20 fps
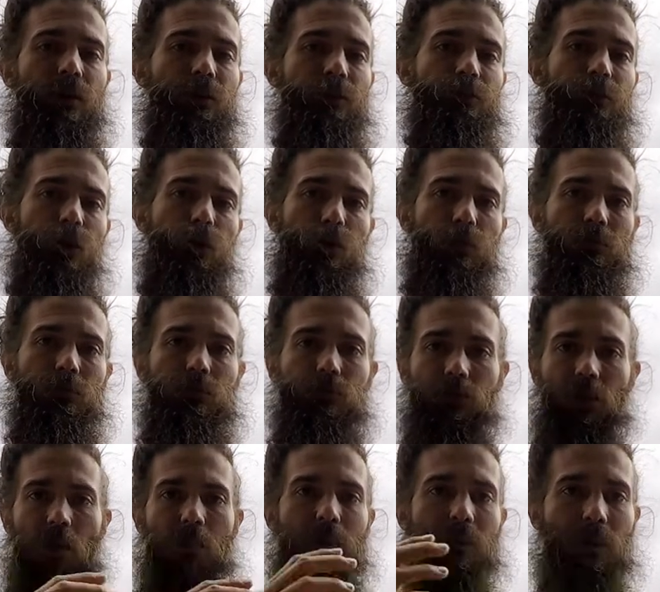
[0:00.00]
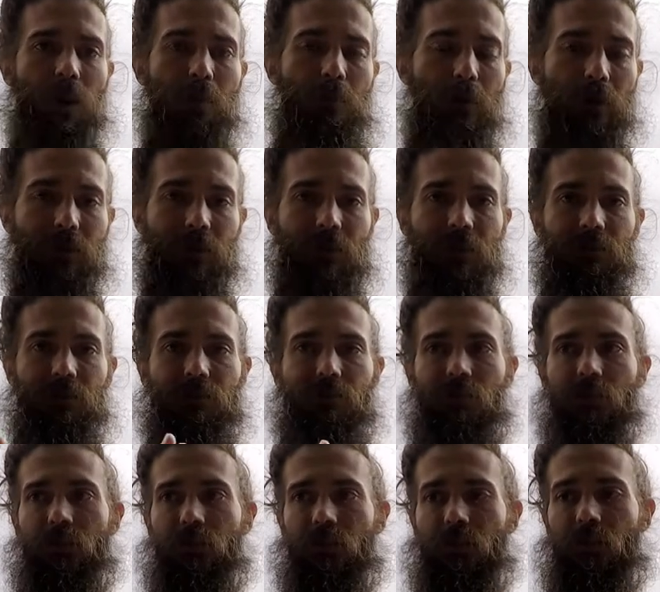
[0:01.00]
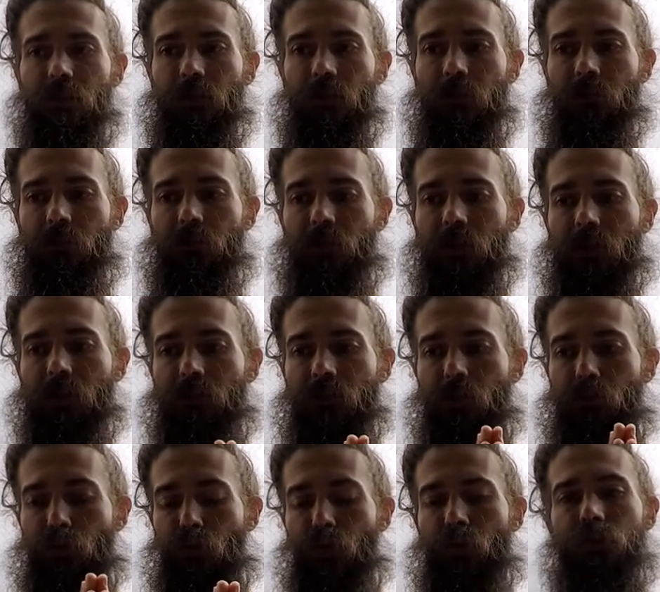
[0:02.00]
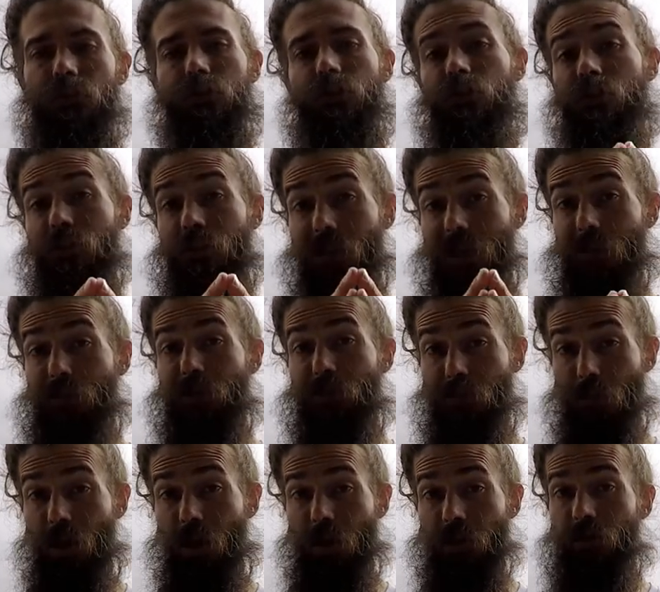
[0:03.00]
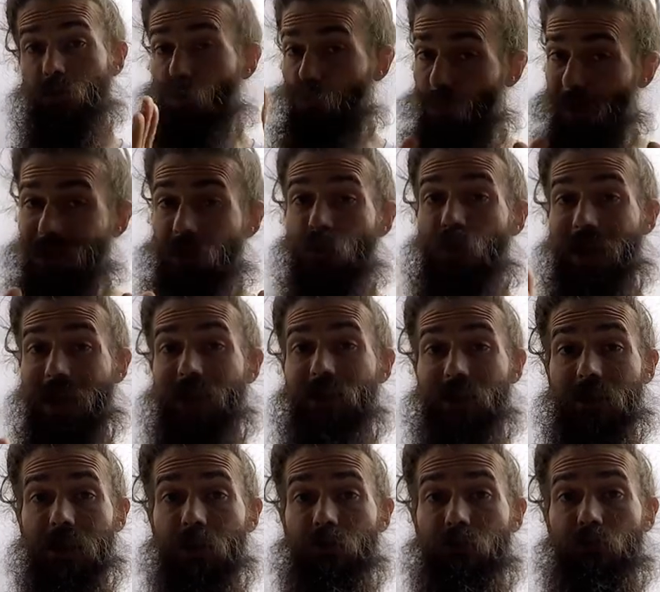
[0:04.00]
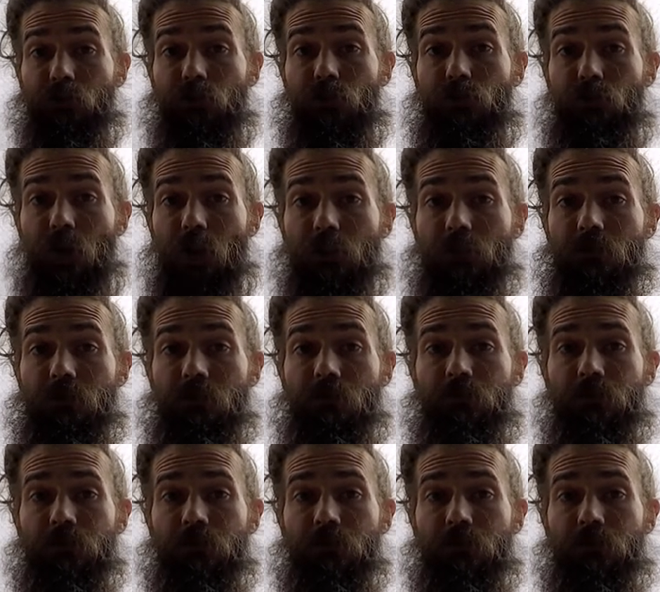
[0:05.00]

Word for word: So summing up, I guess uh, it's important just to keep in mind when you're heading out for a run,